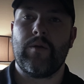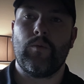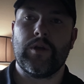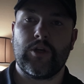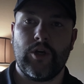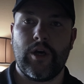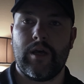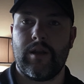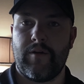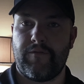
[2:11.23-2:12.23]
And we
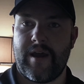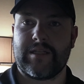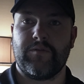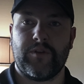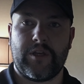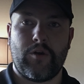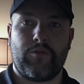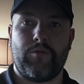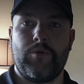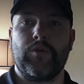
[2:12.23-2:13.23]
could effectively
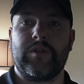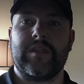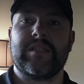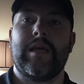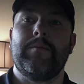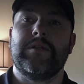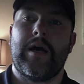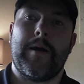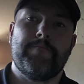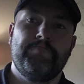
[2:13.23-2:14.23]
go through both at the same
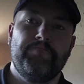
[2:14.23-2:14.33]
time.